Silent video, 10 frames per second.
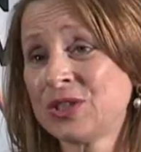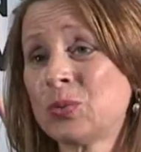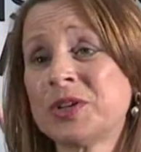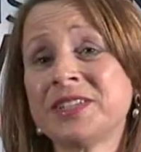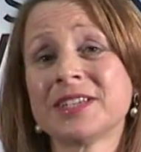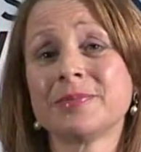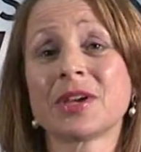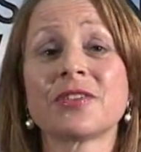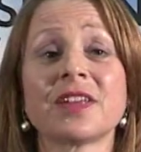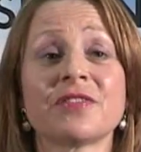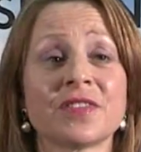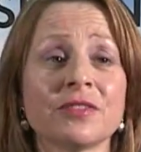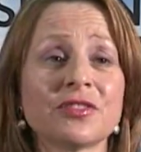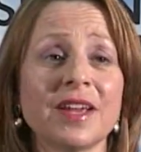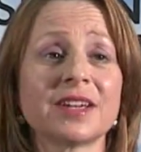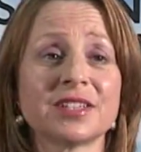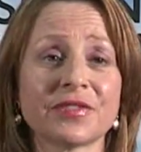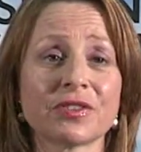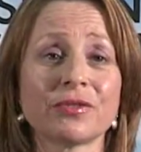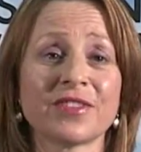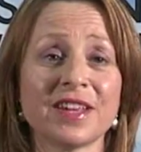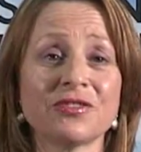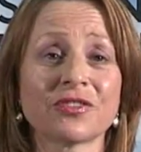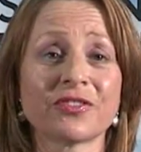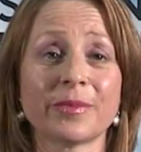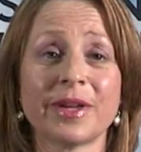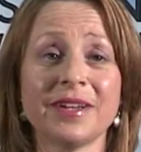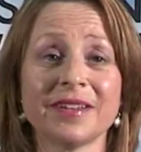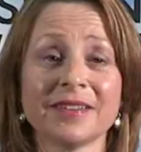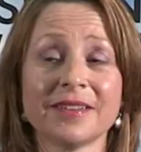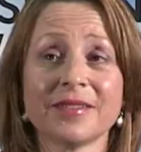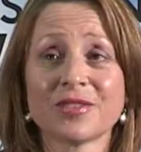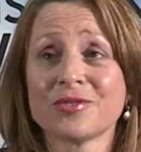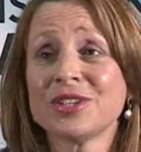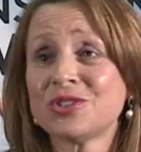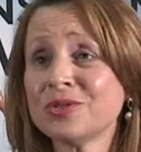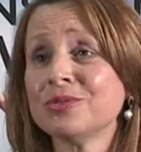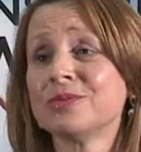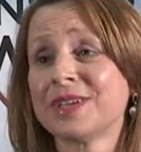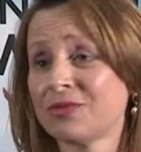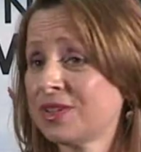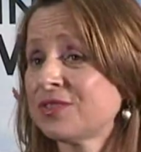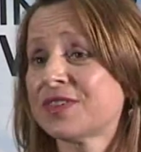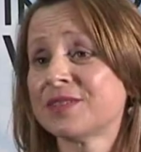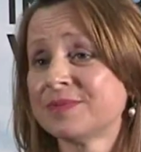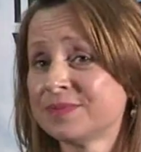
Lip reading: They don't want it because they have such negative associations to money. So they do get rid of it.